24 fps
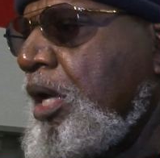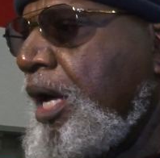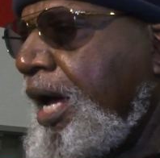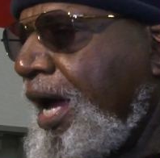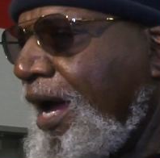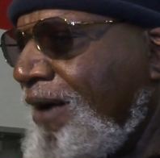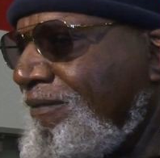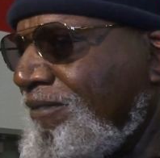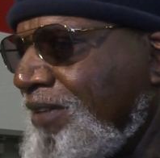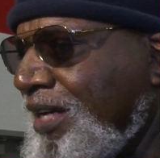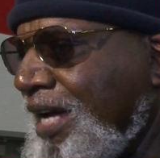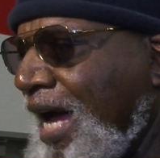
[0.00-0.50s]

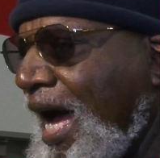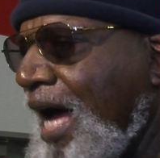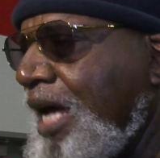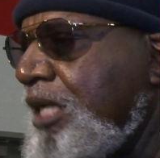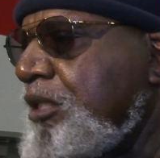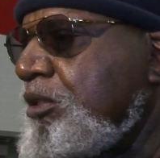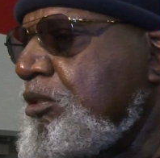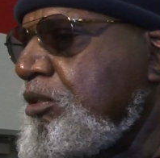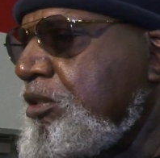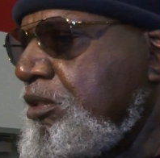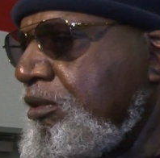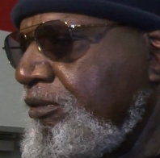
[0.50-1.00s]
have
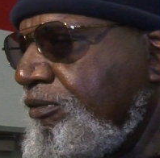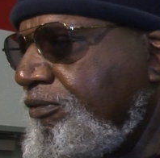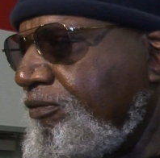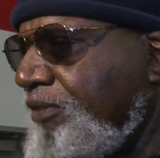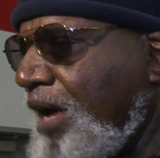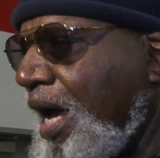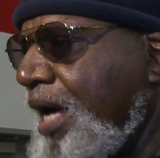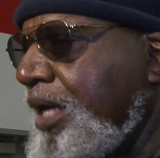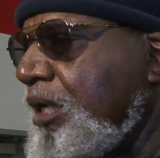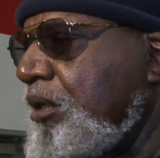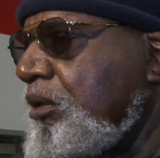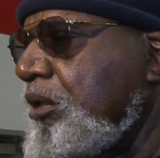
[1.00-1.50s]
got to
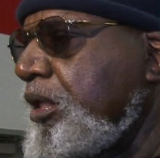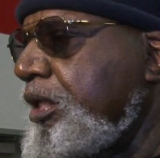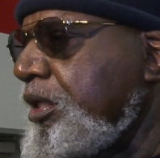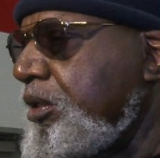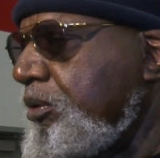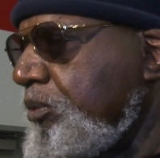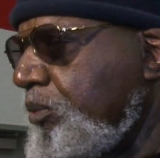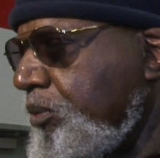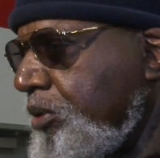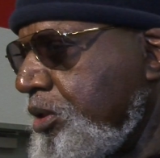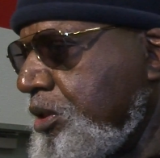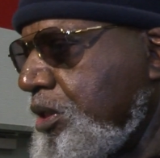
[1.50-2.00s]
finally
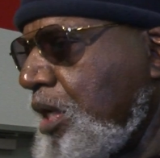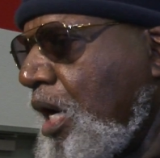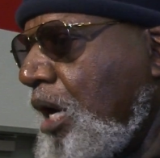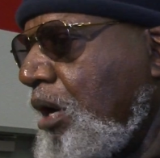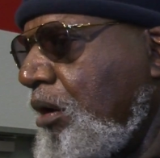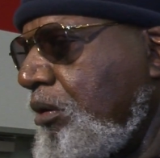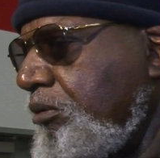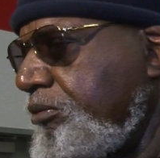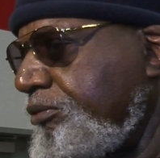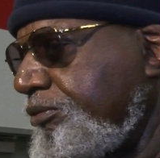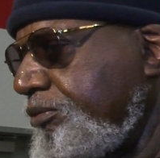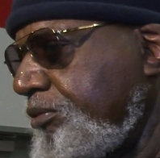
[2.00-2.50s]

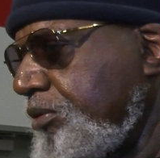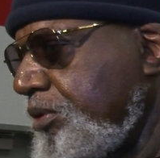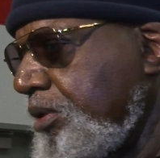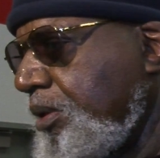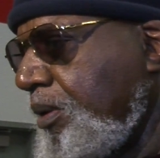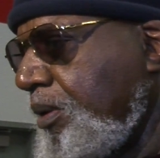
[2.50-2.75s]
resolve.